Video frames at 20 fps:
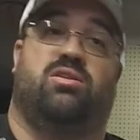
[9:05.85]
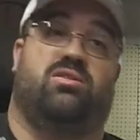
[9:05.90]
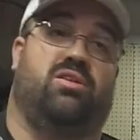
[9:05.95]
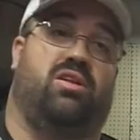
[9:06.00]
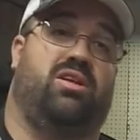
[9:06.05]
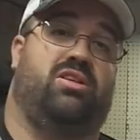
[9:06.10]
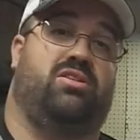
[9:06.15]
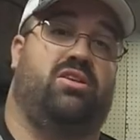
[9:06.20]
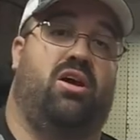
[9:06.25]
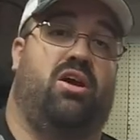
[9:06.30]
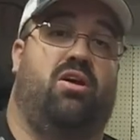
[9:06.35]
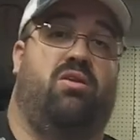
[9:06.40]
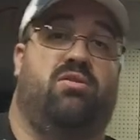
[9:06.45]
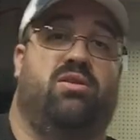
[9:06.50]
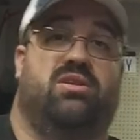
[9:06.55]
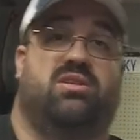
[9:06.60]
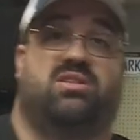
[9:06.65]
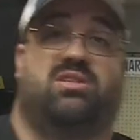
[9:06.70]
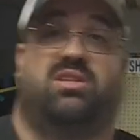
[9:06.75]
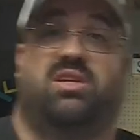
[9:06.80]
So let's go
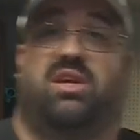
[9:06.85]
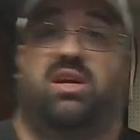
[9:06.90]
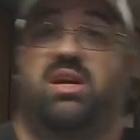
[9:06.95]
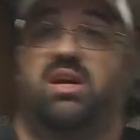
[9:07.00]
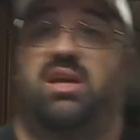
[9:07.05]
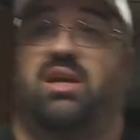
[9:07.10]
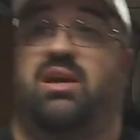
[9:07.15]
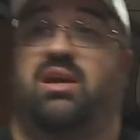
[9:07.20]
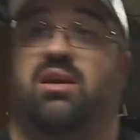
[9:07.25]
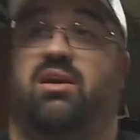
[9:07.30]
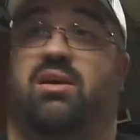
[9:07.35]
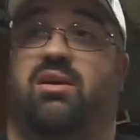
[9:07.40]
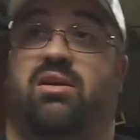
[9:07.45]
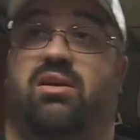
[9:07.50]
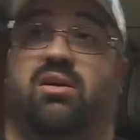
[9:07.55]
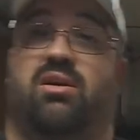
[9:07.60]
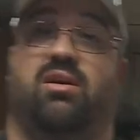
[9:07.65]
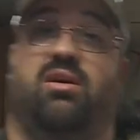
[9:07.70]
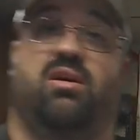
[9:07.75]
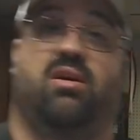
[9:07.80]
and see
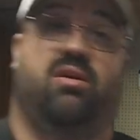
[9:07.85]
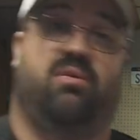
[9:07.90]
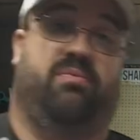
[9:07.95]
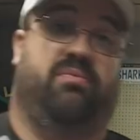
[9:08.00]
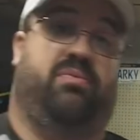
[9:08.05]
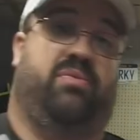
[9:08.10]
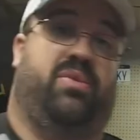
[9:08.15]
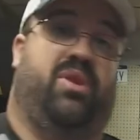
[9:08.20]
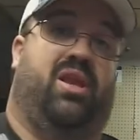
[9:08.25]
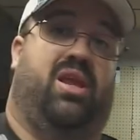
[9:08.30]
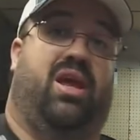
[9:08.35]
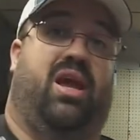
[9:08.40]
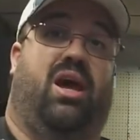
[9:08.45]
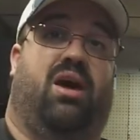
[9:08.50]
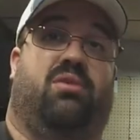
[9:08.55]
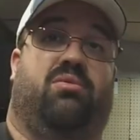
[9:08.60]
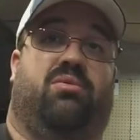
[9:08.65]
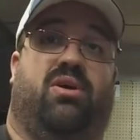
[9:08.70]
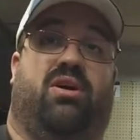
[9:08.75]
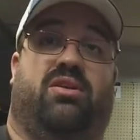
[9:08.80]

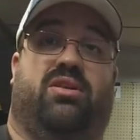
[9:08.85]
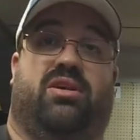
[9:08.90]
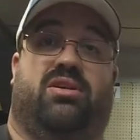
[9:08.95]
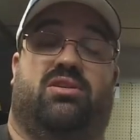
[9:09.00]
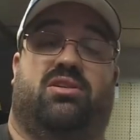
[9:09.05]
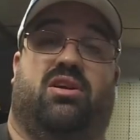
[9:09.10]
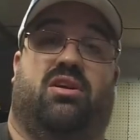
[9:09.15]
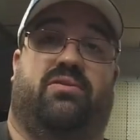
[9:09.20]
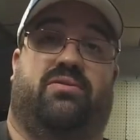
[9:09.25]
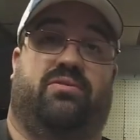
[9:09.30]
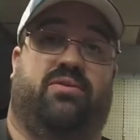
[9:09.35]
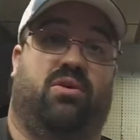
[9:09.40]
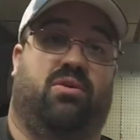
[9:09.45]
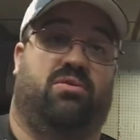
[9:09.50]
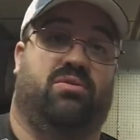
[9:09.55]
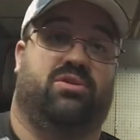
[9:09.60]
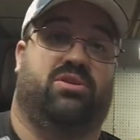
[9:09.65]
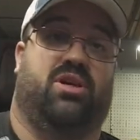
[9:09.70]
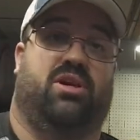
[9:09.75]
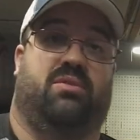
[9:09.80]
how well this stuff
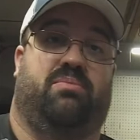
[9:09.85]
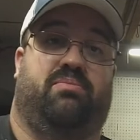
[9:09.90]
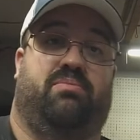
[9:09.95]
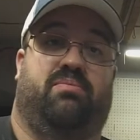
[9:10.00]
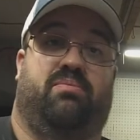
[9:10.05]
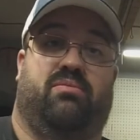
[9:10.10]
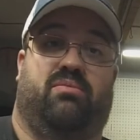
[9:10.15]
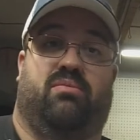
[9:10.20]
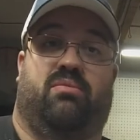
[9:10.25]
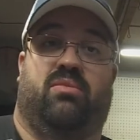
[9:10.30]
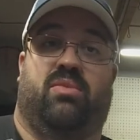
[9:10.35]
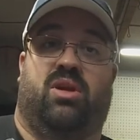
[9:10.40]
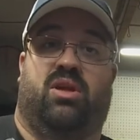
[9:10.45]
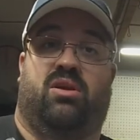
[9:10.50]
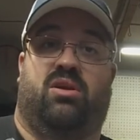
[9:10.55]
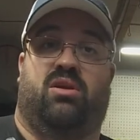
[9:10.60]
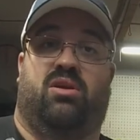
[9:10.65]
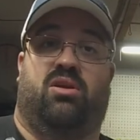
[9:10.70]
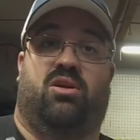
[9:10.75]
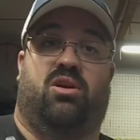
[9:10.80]
holds up
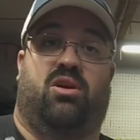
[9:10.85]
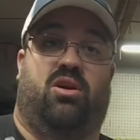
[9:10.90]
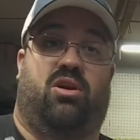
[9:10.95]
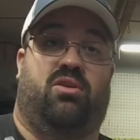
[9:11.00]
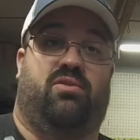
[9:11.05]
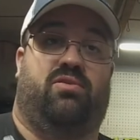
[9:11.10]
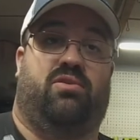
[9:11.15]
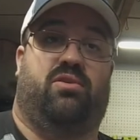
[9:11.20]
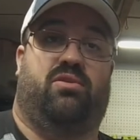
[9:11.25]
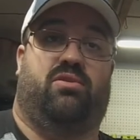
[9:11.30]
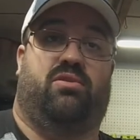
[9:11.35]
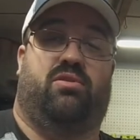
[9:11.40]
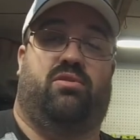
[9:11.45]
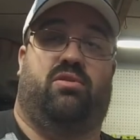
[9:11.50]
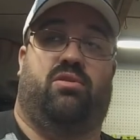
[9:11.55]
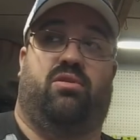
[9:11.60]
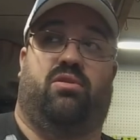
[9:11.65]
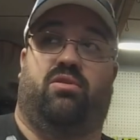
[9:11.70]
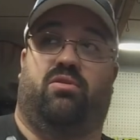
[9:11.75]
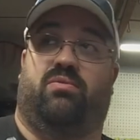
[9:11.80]
over
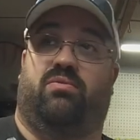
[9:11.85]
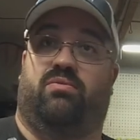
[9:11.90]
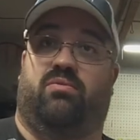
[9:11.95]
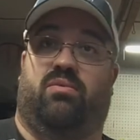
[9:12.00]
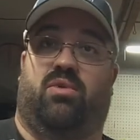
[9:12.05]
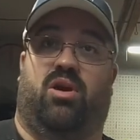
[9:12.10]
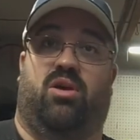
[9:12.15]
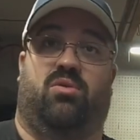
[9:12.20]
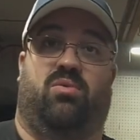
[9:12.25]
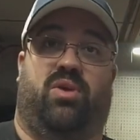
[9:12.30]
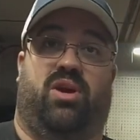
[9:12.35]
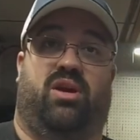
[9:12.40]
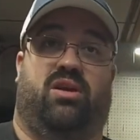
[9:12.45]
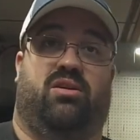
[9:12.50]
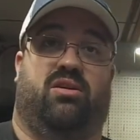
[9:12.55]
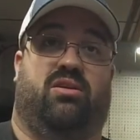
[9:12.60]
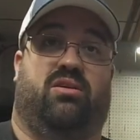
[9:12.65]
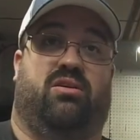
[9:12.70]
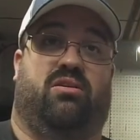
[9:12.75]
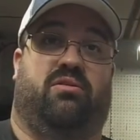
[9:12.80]
a week
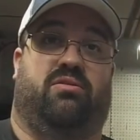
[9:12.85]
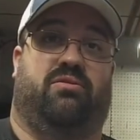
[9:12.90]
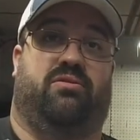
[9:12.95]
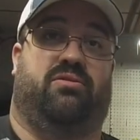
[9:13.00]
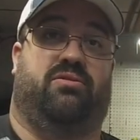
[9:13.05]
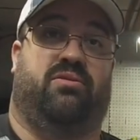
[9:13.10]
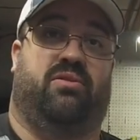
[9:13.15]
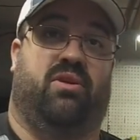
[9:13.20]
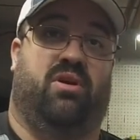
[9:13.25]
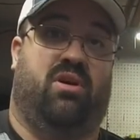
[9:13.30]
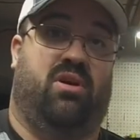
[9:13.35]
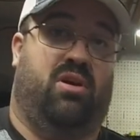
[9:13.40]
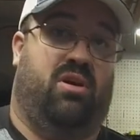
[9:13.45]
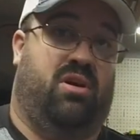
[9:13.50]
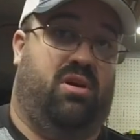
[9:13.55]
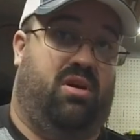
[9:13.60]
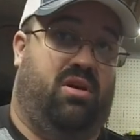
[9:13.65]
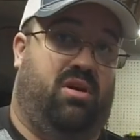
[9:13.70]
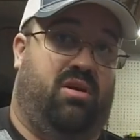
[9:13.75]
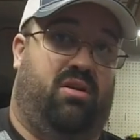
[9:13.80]
of
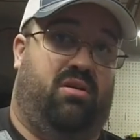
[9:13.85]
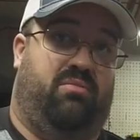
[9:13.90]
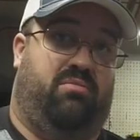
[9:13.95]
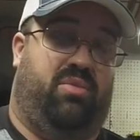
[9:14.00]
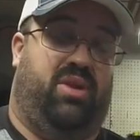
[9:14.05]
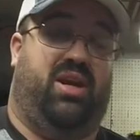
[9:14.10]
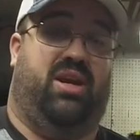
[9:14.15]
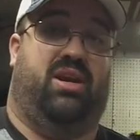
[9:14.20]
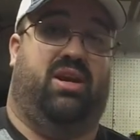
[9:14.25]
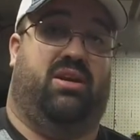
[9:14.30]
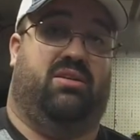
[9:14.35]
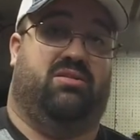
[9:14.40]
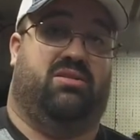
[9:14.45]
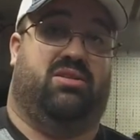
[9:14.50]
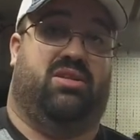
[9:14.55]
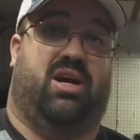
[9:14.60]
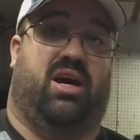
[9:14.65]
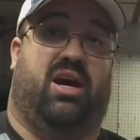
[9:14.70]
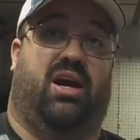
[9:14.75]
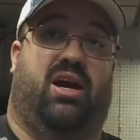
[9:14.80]
being
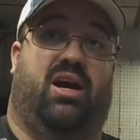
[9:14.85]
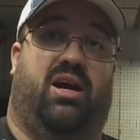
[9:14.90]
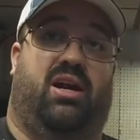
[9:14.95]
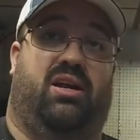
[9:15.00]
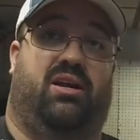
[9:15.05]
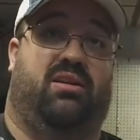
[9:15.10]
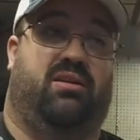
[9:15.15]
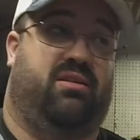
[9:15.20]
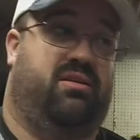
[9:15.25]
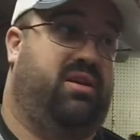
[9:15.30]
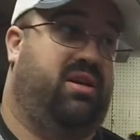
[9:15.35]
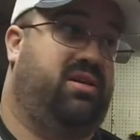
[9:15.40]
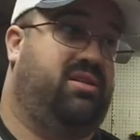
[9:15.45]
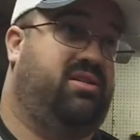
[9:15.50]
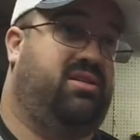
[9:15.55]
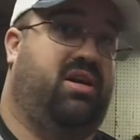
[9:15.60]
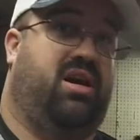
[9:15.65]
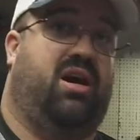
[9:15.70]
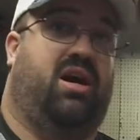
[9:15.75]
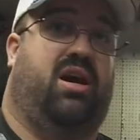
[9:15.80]
outside and
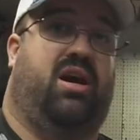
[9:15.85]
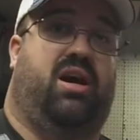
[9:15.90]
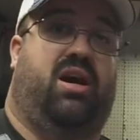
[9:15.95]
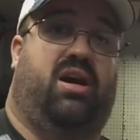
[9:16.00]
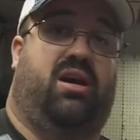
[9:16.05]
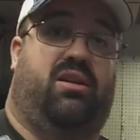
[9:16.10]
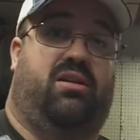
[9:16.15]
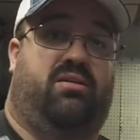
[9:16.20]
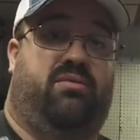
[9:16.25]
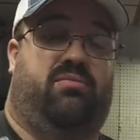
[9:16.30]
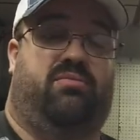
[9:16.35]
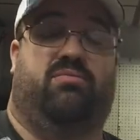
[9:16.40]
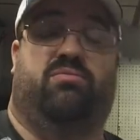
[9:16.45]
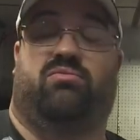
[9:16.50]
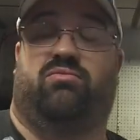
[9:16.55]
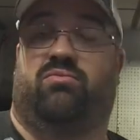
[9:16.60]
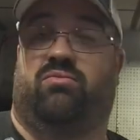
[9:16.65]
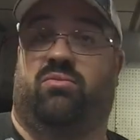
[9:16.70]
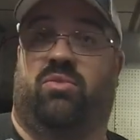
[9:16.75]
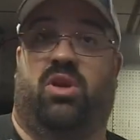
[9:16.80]
inside and
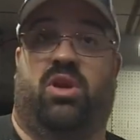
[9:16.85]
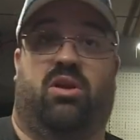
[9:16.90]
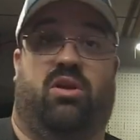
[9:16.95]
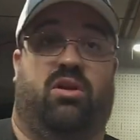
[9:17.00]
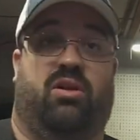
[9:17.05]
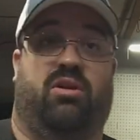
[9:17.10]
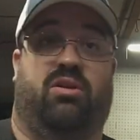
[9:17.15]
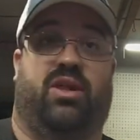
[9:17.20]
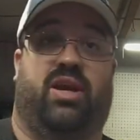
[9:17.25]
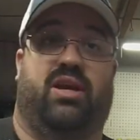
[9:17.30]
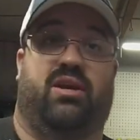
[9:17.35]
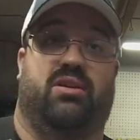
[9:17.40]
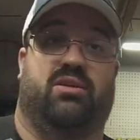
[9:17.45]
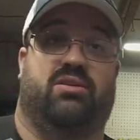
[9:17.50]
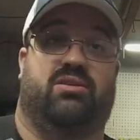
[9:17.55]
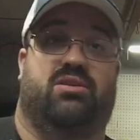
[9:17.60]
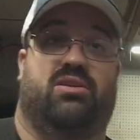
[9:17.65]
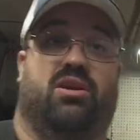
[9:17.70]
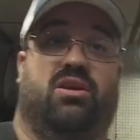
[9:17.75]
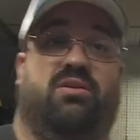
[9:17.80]
all that
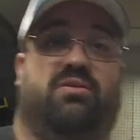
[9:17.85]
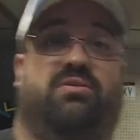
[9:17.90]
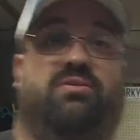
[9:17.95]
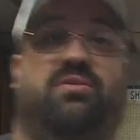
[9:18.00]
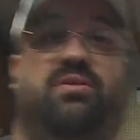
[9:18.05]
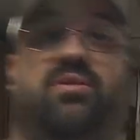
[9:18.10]
good stuff.